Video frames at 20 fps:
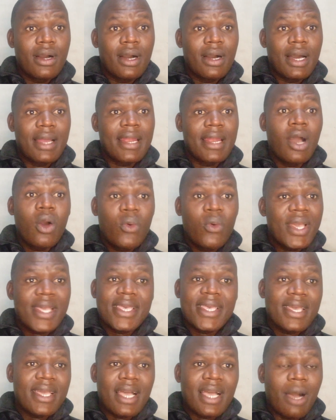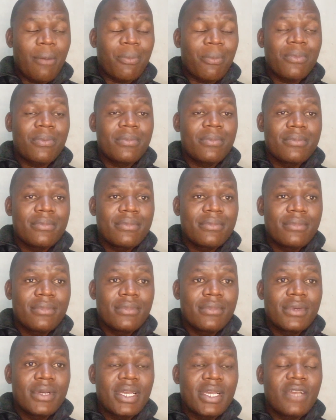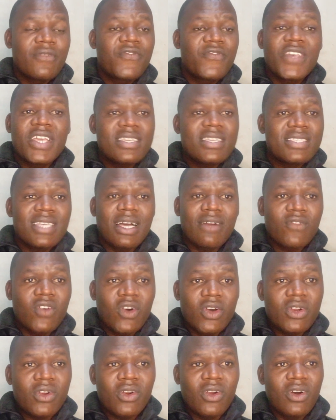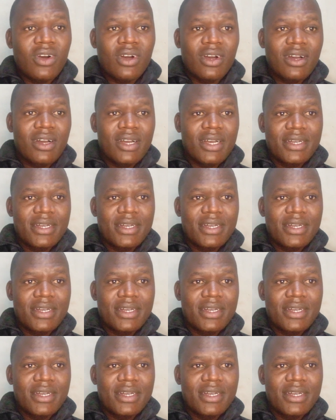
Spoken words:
are now waking up. If things have gone wrong,